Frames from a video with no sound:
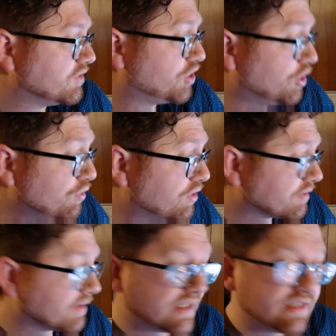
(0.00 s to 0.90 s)

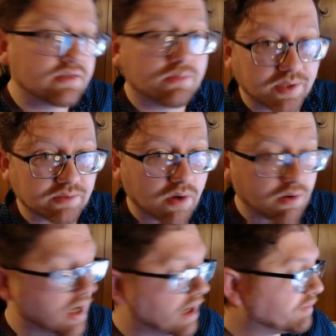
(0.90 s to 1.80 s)
2/3s with
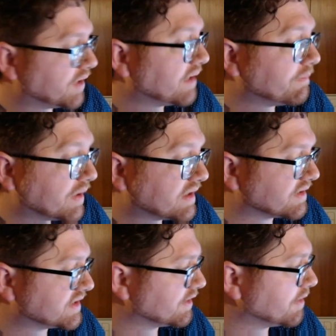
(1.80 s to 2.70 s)
Rohgahh in play, but they're
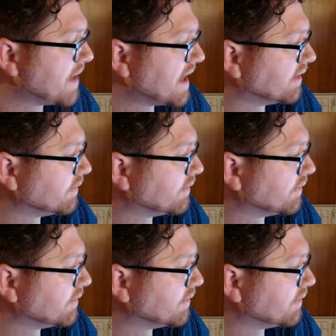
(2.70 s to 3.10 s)
0 mana,